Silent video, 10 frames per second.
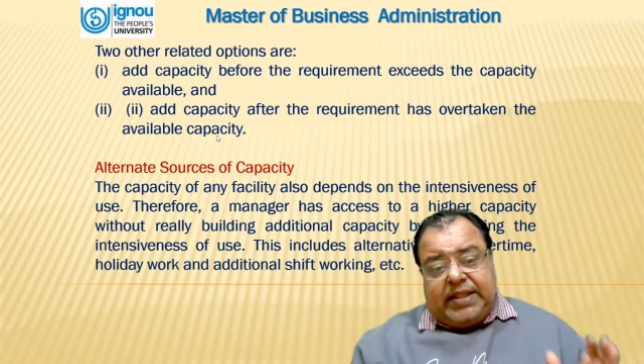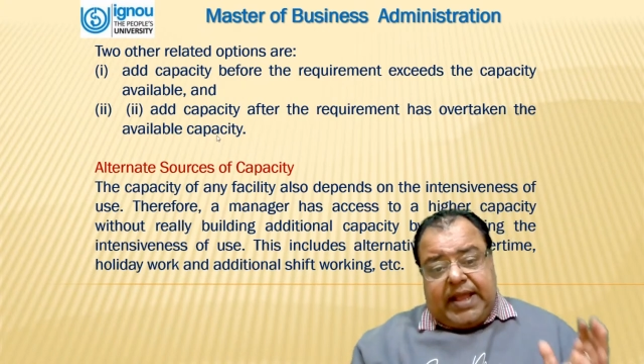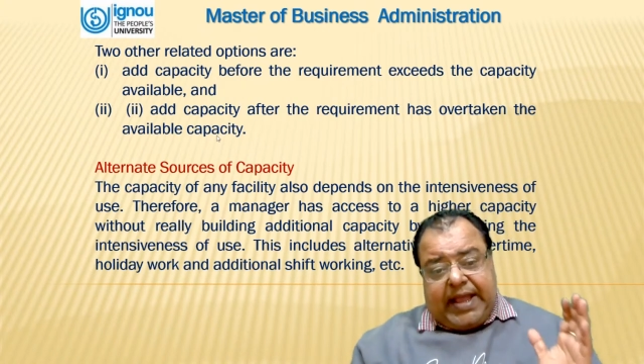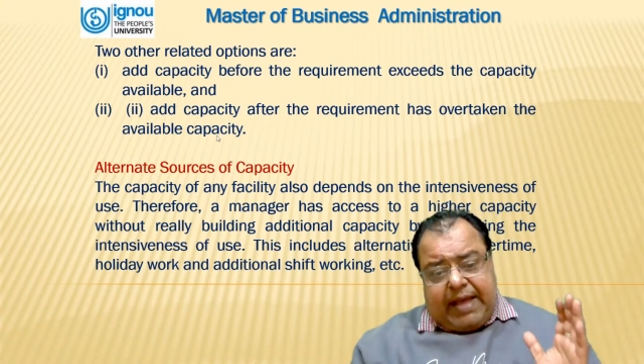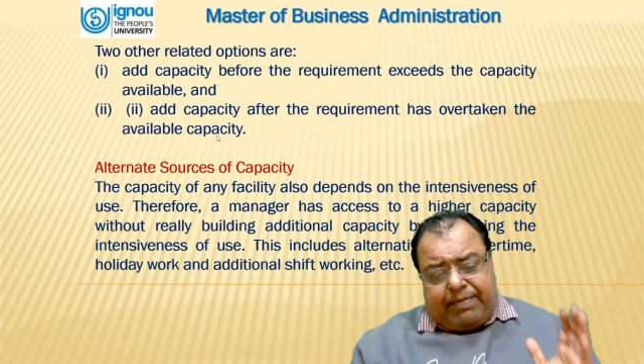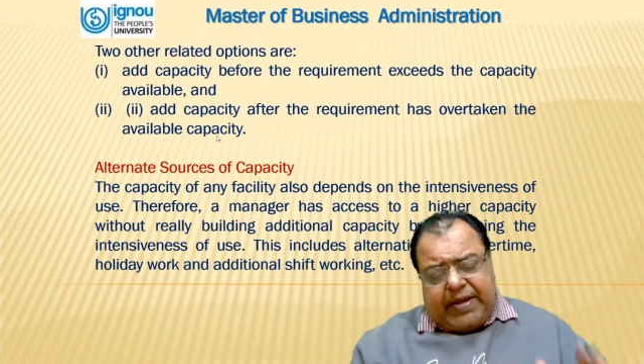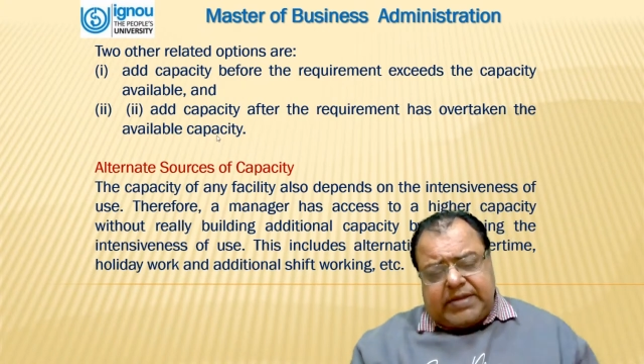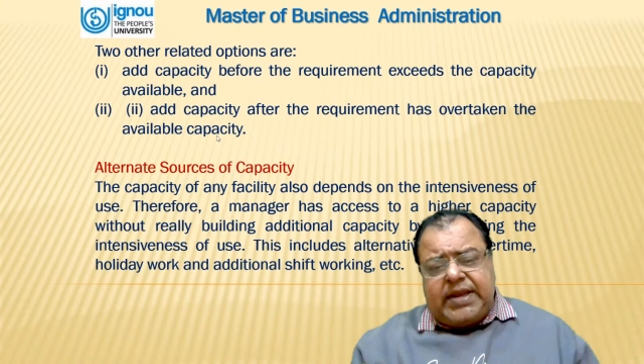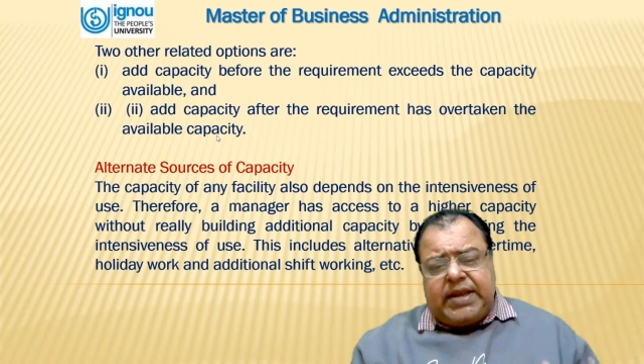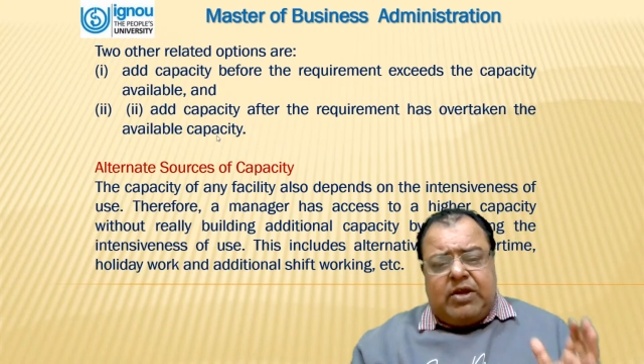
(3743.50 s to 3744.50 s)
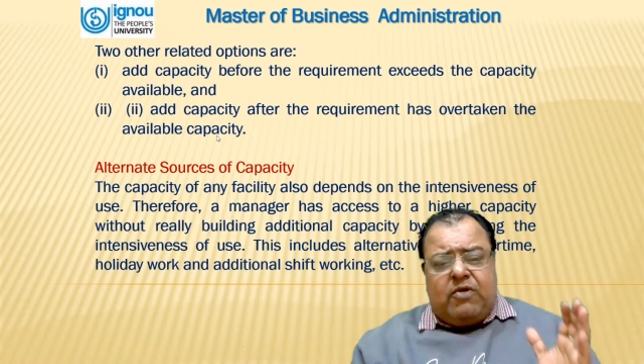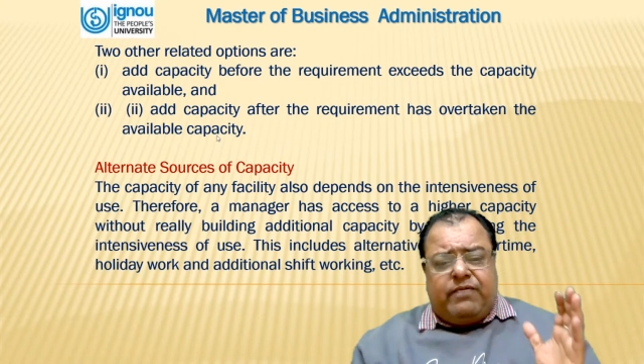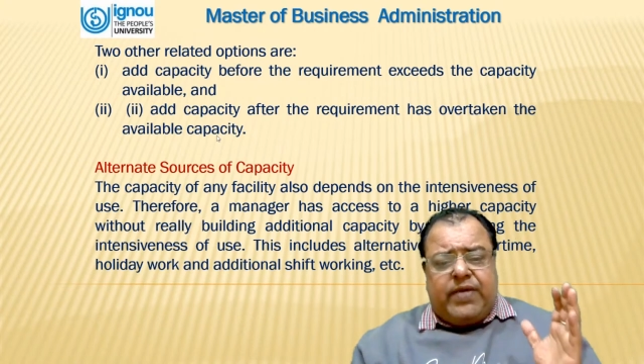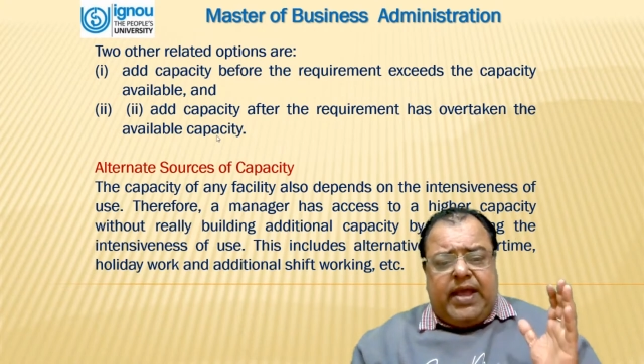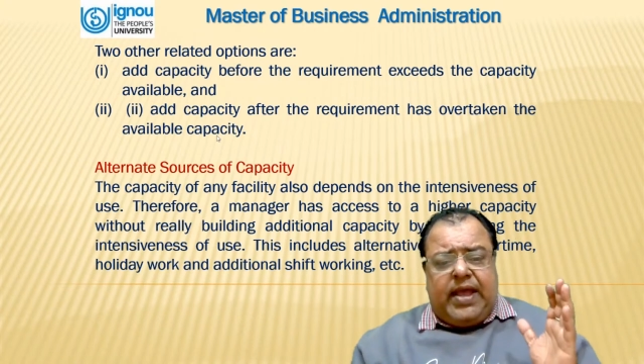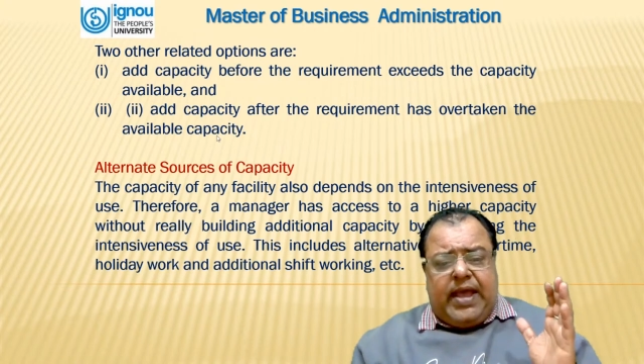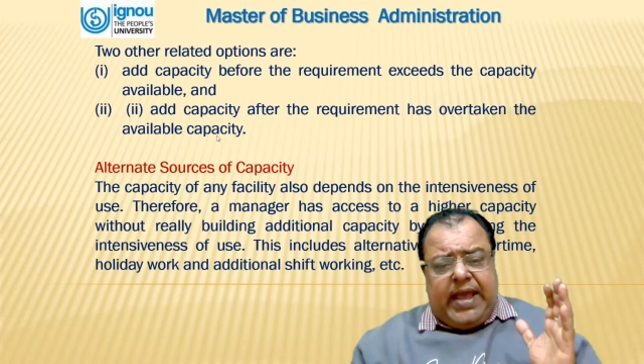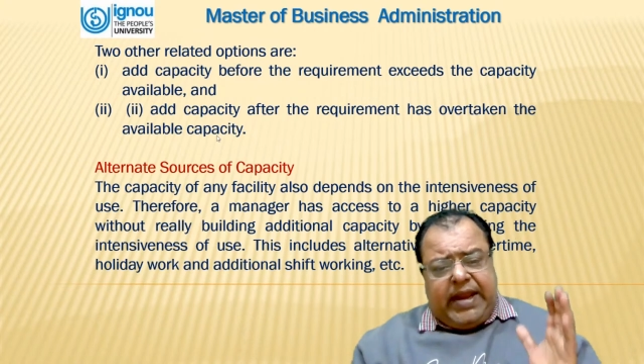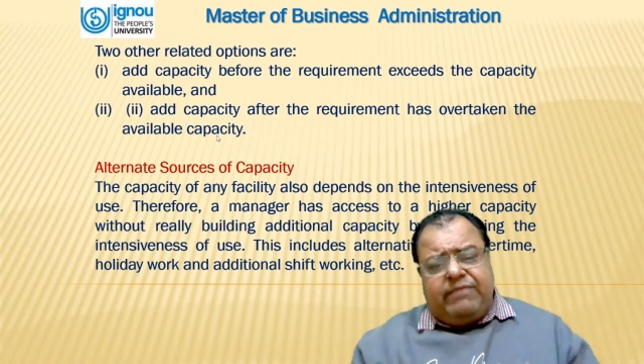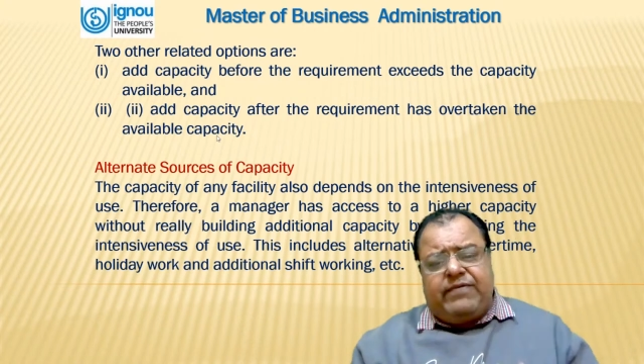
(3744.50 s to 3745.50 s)
The capacity of
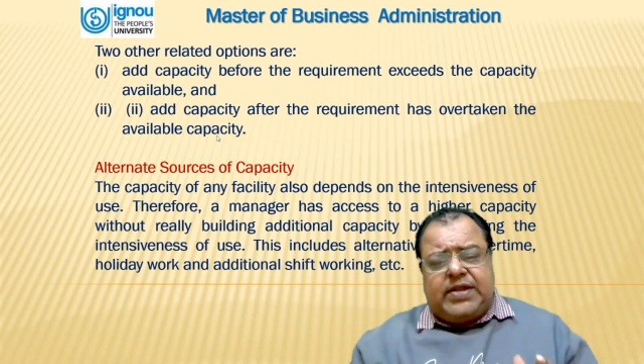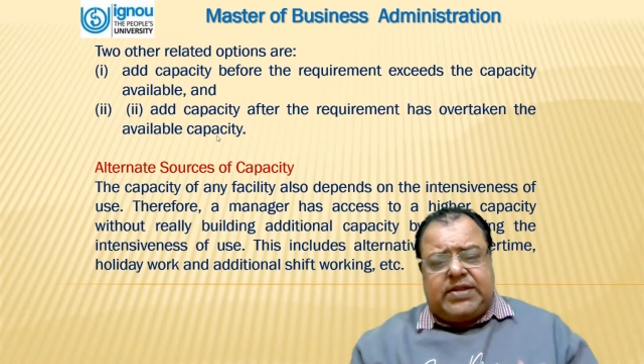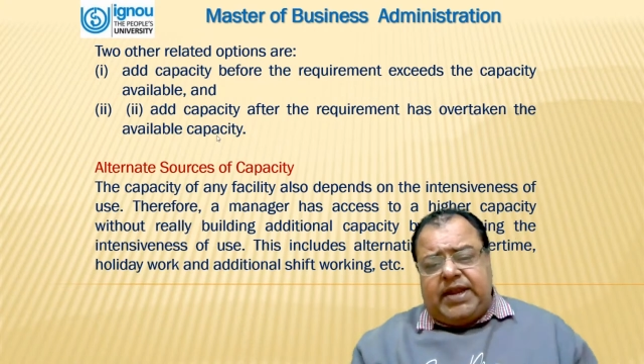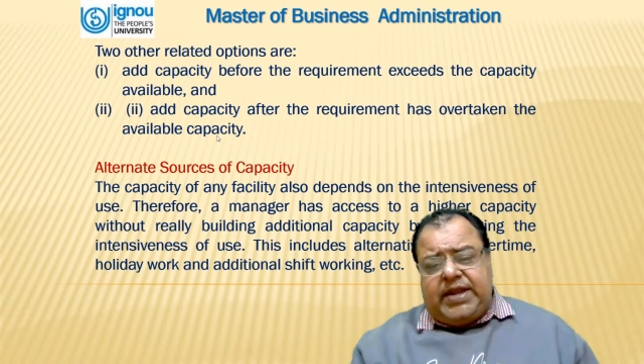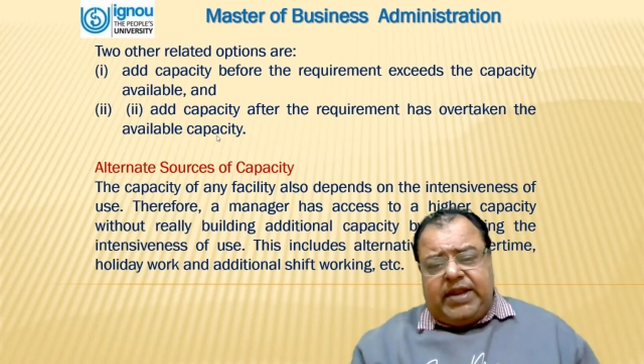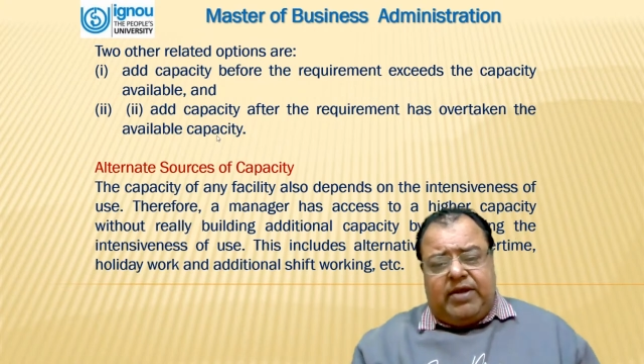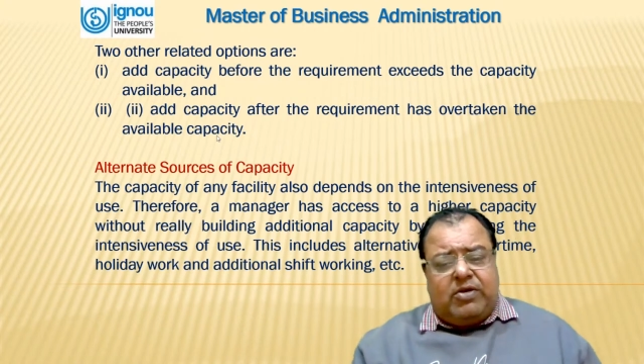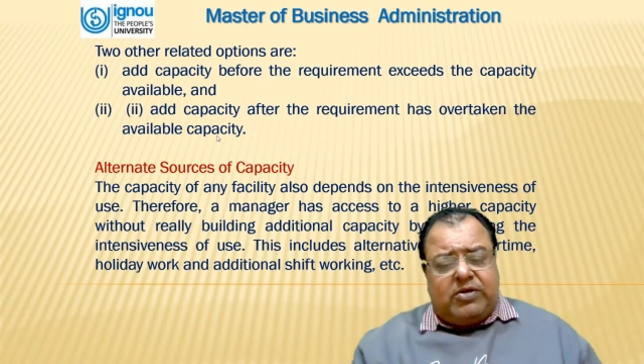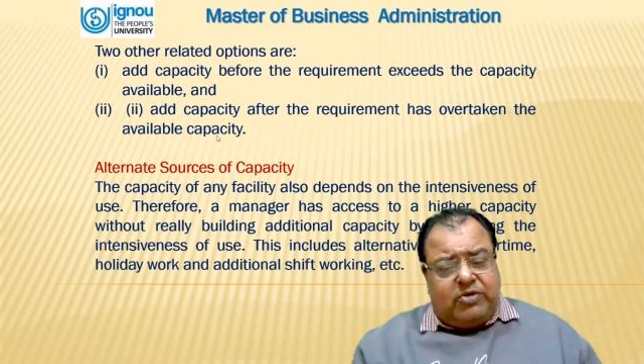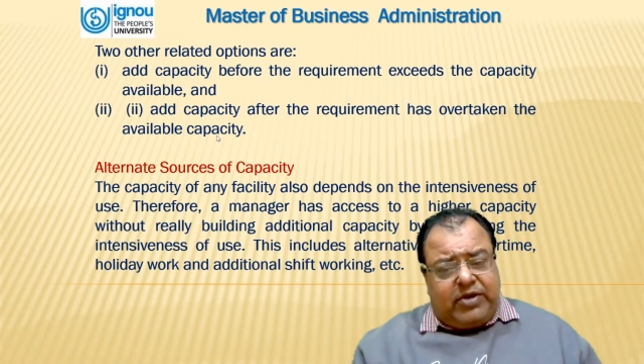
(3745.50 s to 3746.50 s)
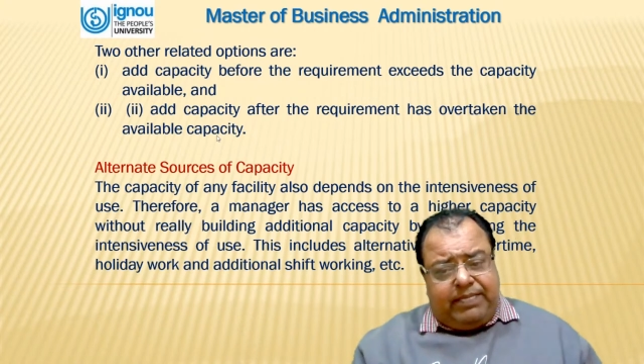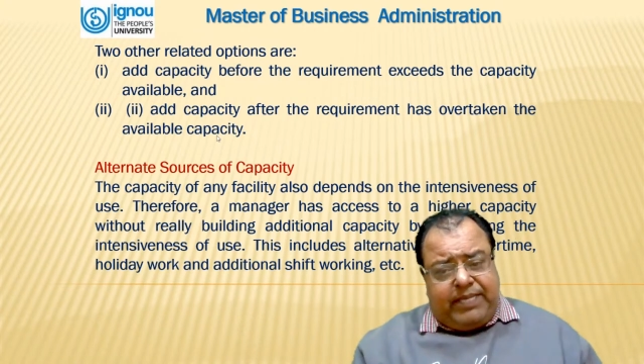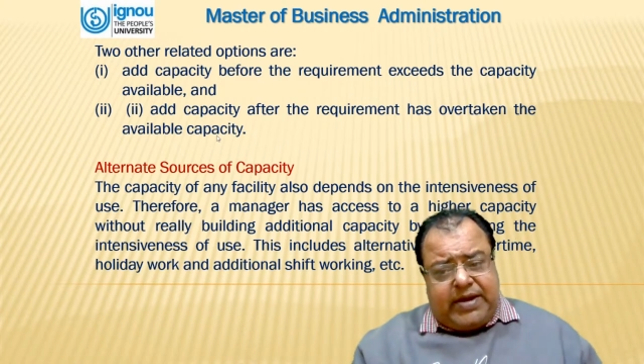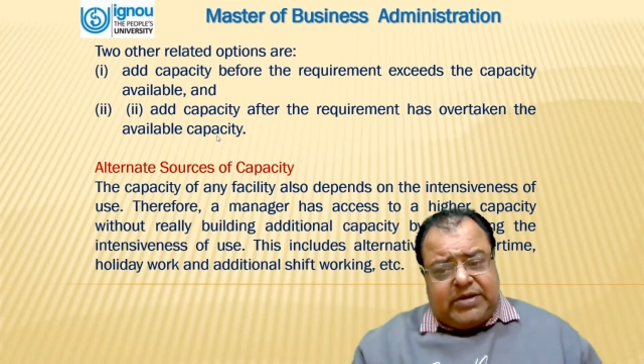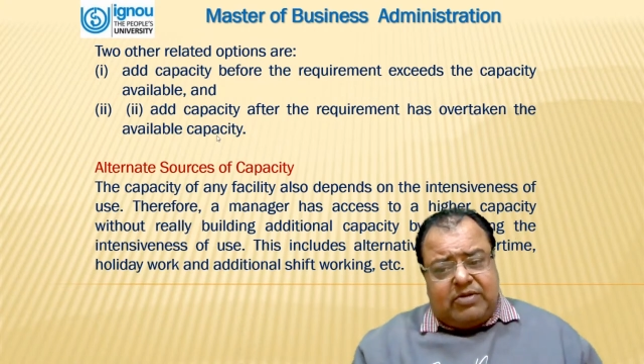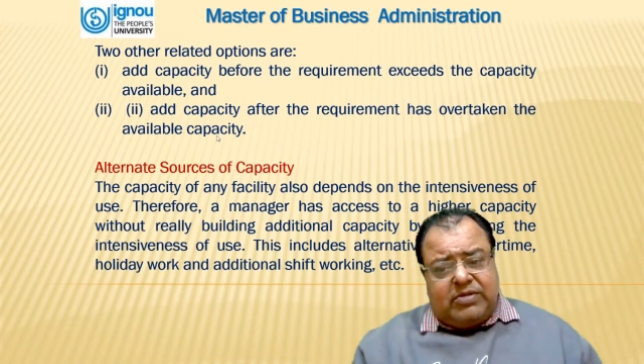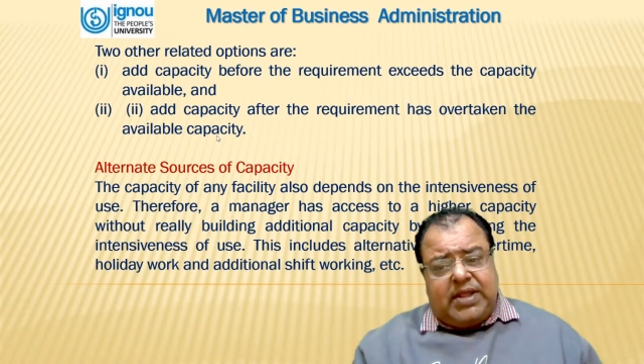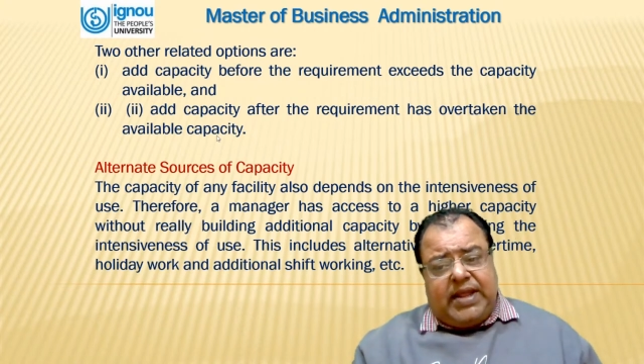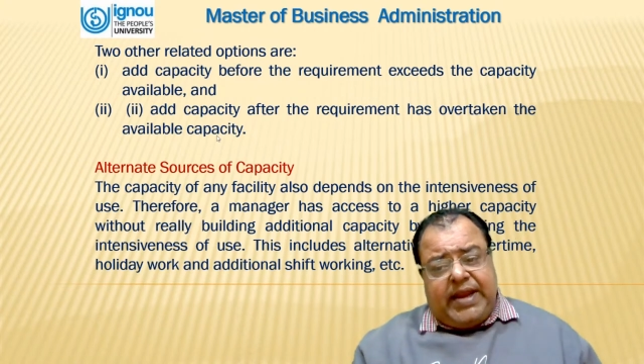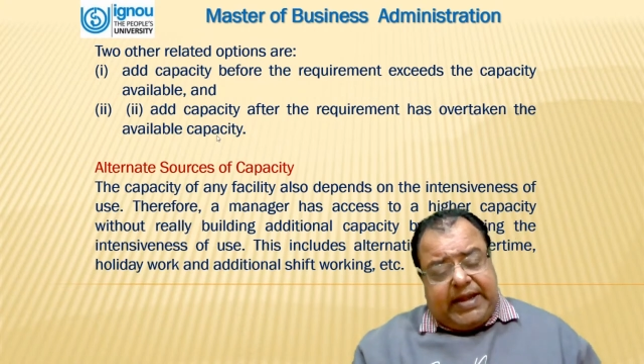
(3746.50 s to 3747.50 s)
any facility also depends on the